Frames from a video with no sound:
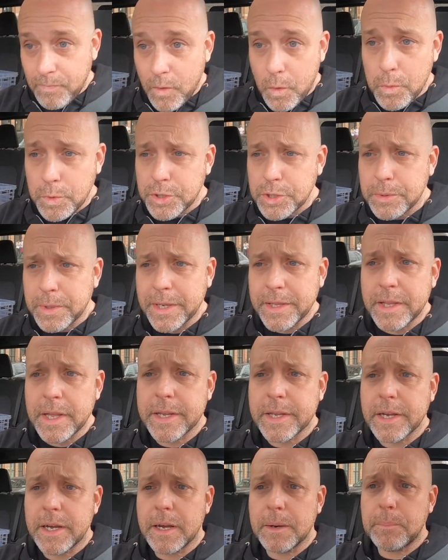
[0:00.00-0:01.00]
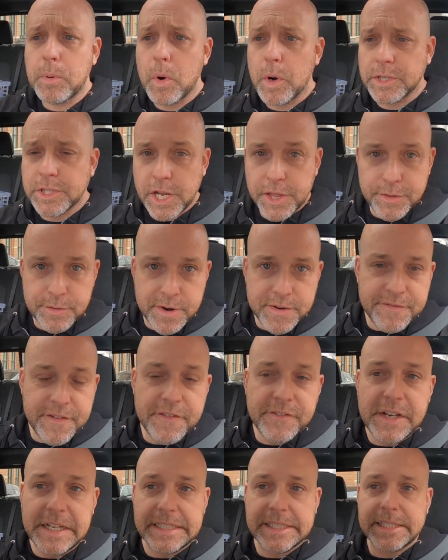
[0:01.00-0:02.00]
We're doing like a Porsche
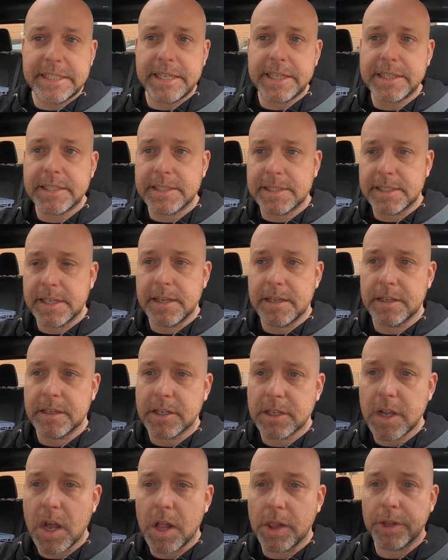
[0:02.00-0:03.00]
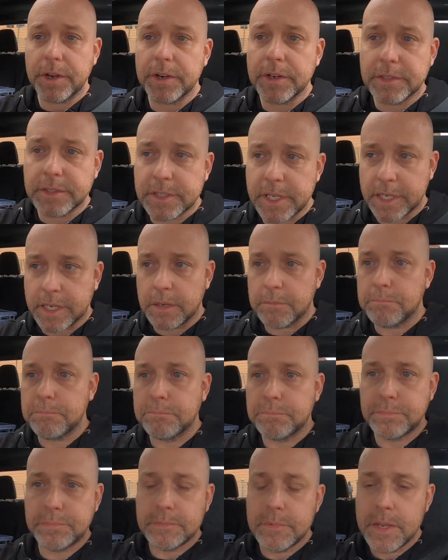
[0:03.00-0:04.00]
356 color. It's
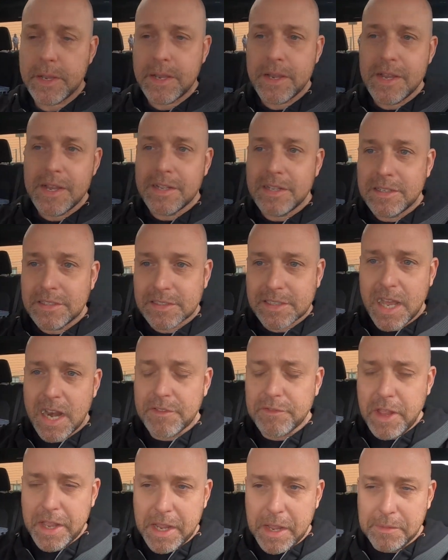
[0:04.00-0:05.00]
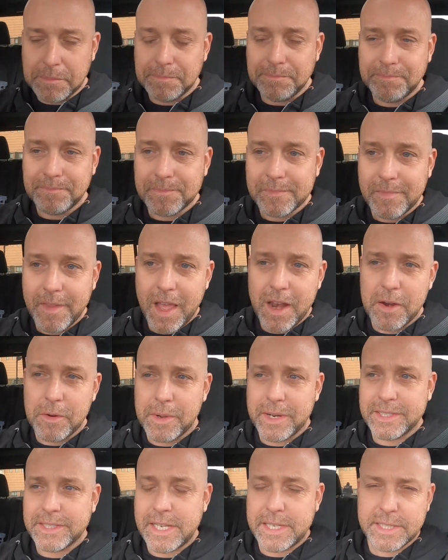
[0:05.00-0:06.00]
kind of like a, I don't
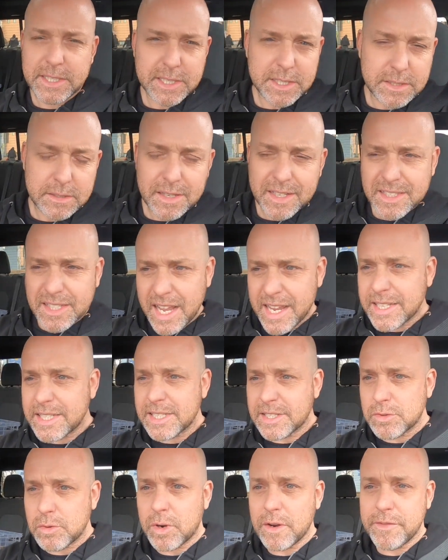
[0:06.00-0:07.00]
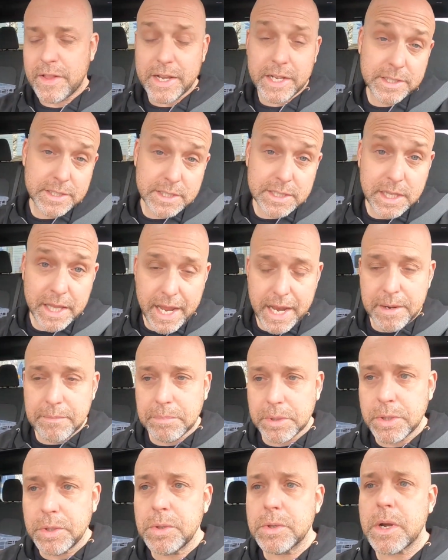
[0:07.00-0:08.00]
want to say, I guess it's sort of like a slate
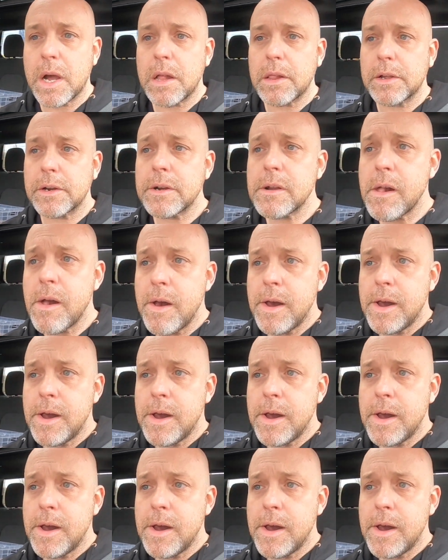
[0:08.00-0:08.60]
blue color.